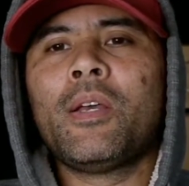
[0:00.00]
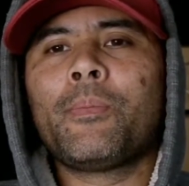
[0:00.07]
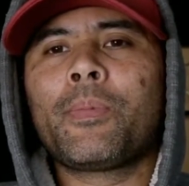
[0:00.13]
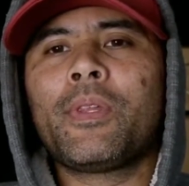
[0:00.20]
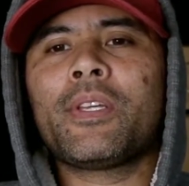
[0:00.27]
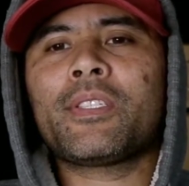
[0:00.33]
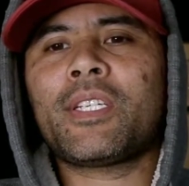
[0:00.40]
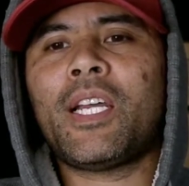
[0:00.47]

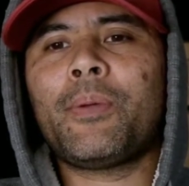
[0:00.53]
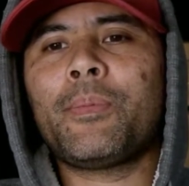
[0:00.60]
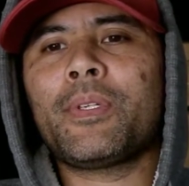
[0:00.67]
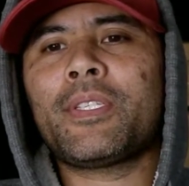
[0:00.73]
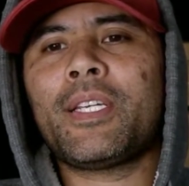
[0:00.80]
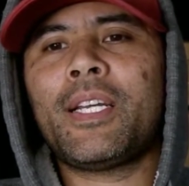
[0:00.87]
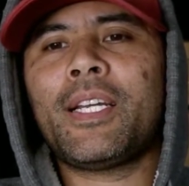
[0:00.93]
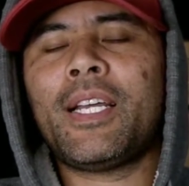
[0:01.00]
This time,
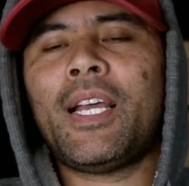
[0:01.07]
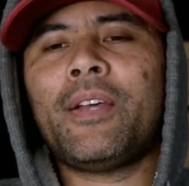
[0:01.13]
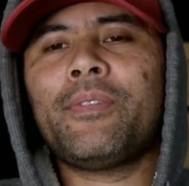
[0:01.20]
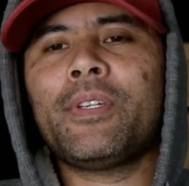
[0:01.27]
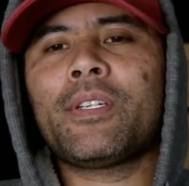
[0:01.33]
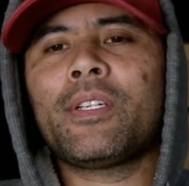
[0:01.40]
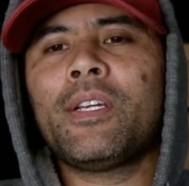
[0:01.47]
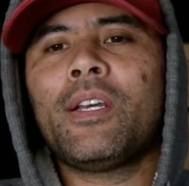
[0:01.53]
instead of
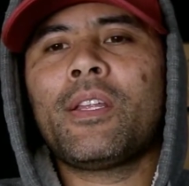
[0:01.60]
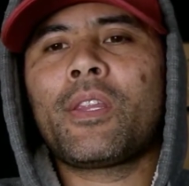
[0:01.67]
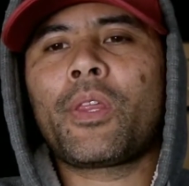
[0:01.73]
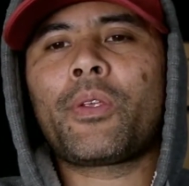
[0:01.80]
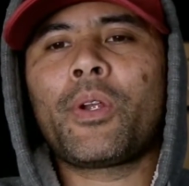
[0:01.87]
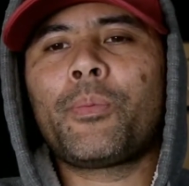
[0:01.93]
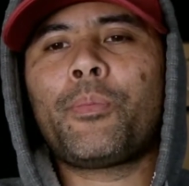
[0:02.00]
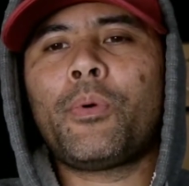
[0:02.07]
having the
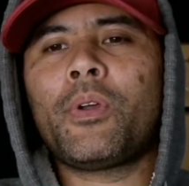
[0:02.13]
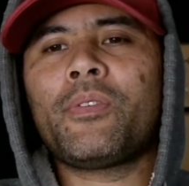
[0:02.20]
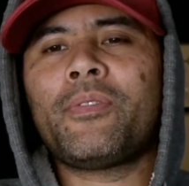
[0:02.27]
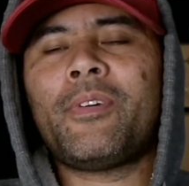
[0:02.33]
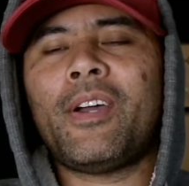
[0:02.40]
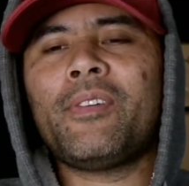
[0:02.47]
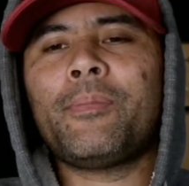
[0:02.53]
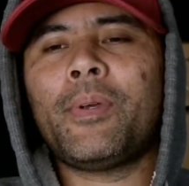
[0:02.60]

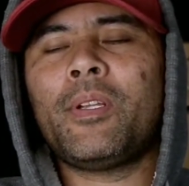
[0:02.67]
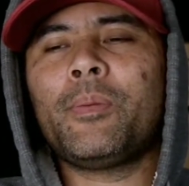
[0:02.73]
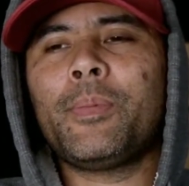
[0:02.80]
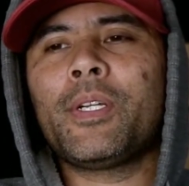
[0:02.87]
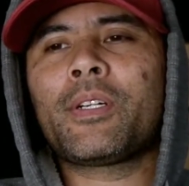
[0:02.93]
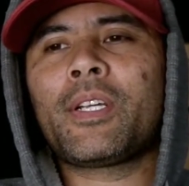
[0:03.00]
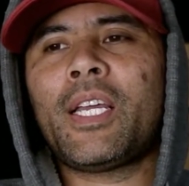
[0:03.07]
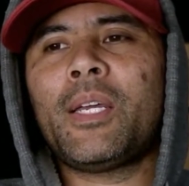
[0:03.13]
3.5
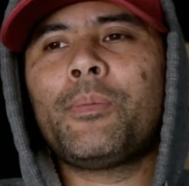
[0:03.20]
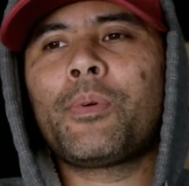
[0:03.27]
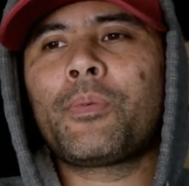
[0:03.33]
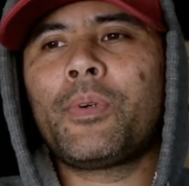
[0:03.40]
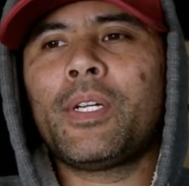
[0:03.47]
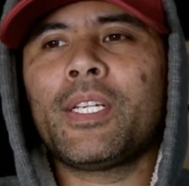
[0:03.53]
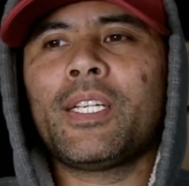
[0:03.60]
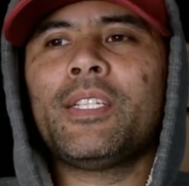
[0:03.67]
millimeter cable
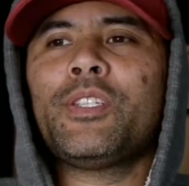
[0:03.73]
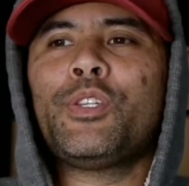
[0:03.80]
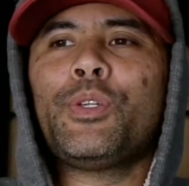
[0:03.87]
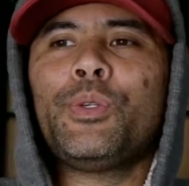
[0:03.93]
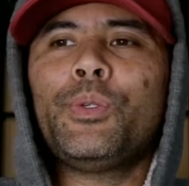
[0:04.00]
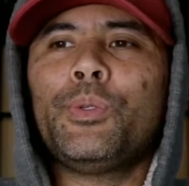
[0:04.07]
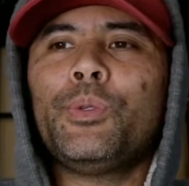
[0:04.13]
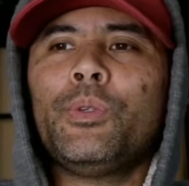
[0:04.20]
running
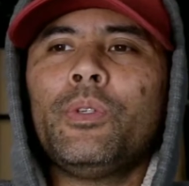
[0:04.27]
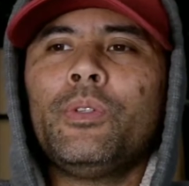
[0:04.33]
into